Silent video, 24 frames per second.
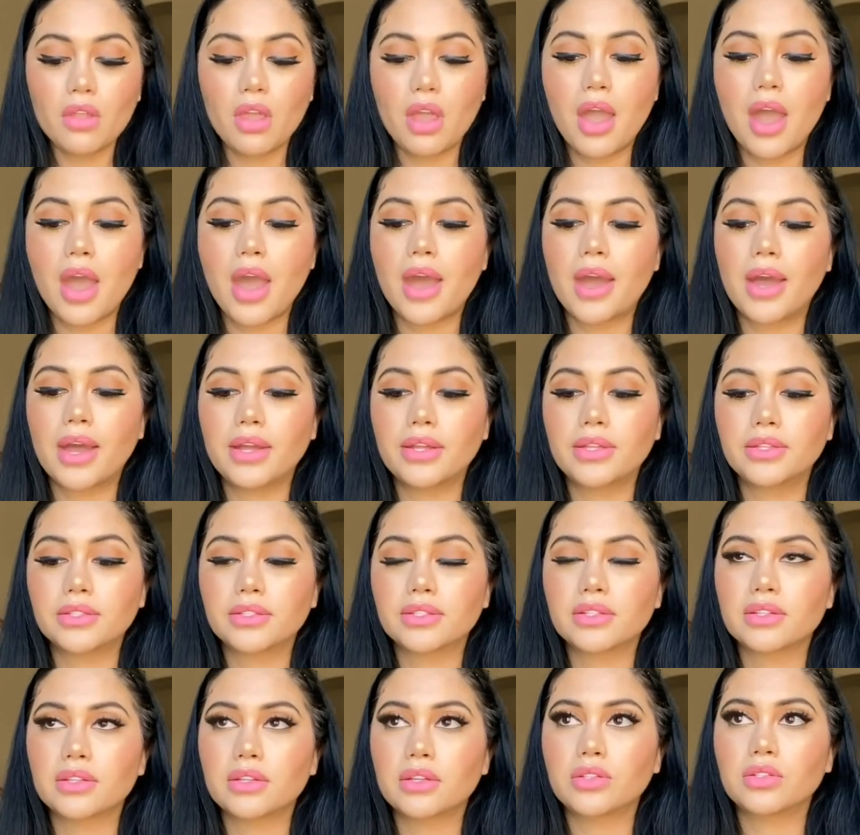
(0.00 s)
And
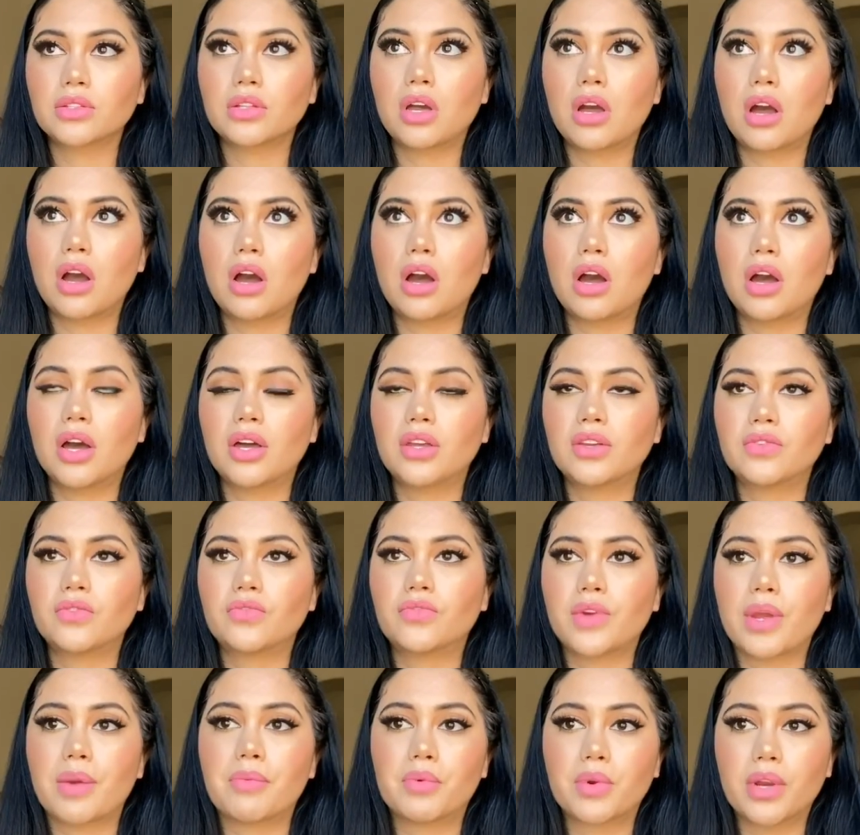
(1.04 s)
on
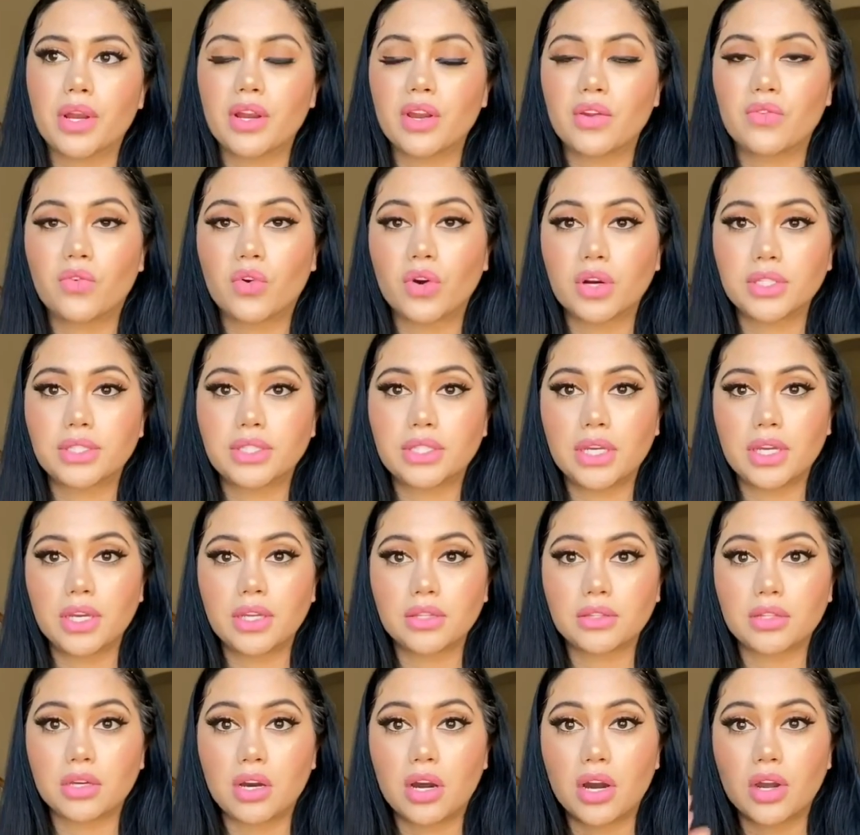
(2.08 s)
February
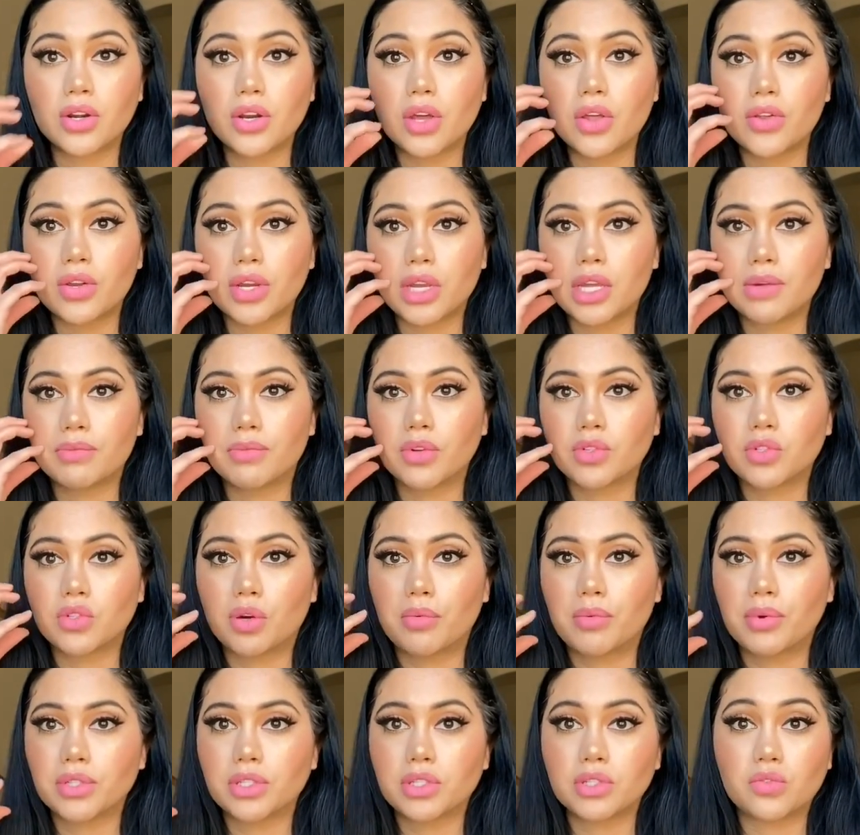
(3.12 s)
14th, another
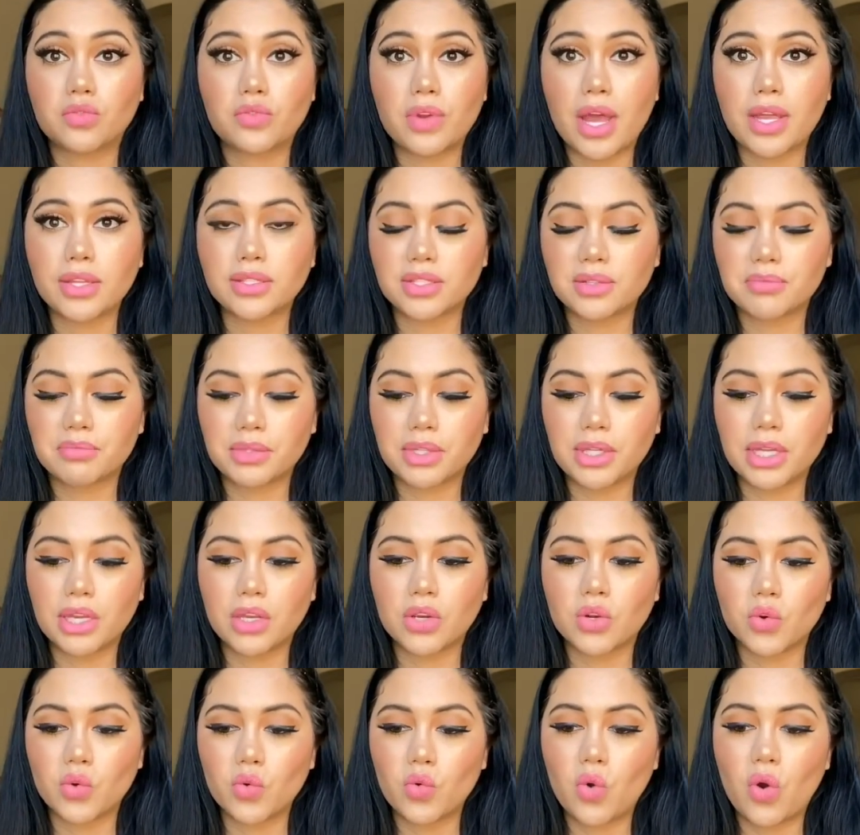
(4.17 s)
hematoma just randomly
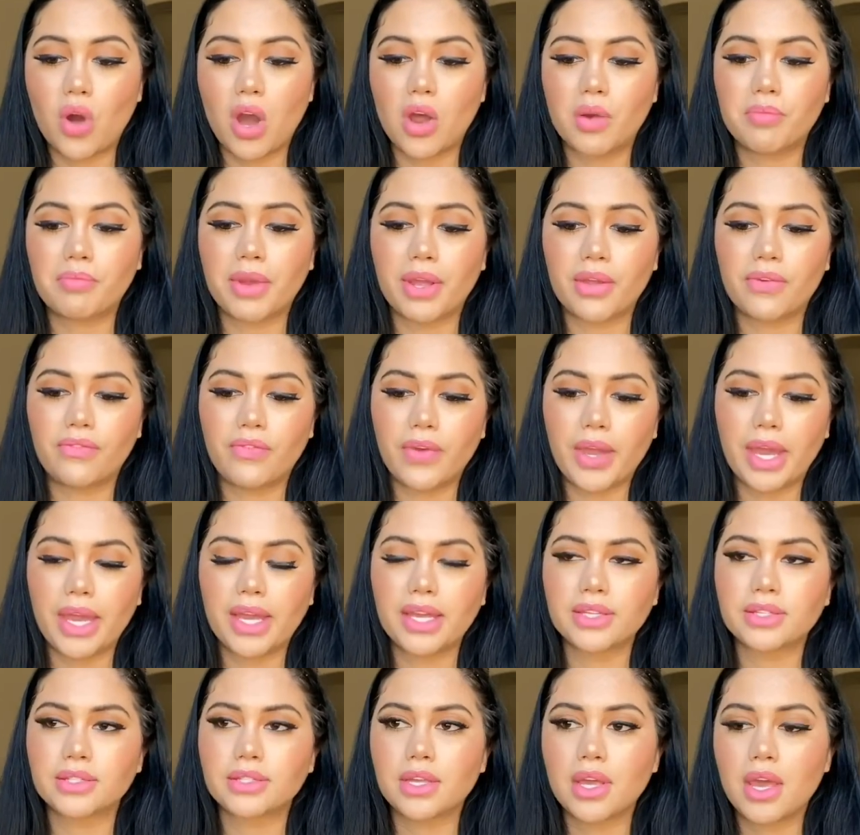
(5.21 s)
grew on my
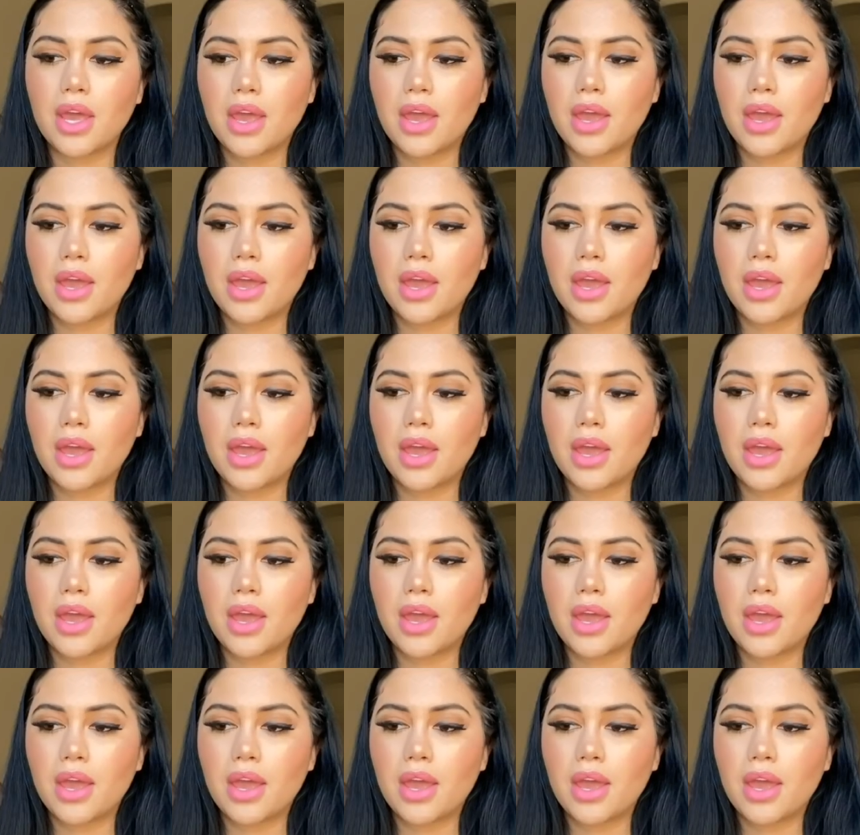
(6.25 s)
face.